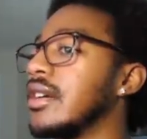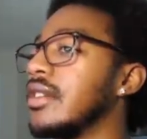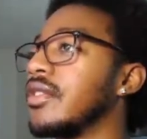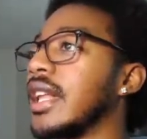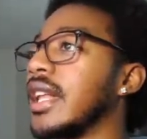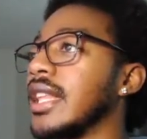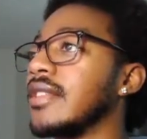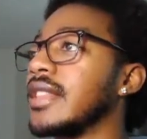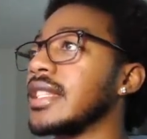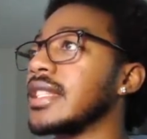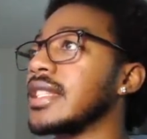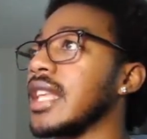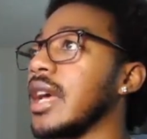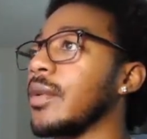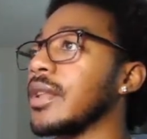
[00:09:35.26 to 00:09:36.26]
Well, if this
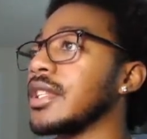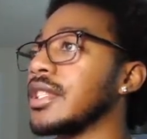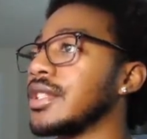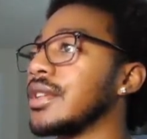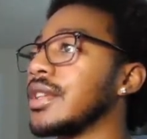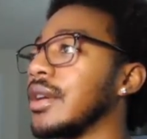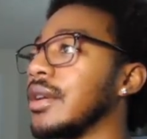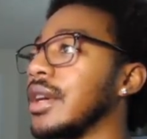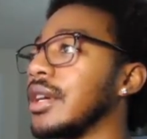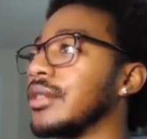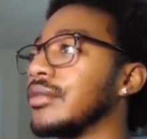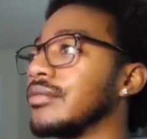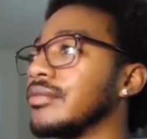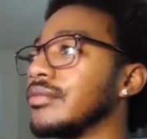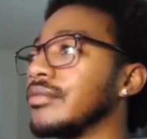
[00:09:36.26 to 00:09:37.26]
is how it is, you can go
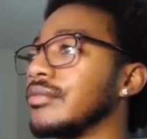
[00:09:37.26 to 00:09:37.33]
home.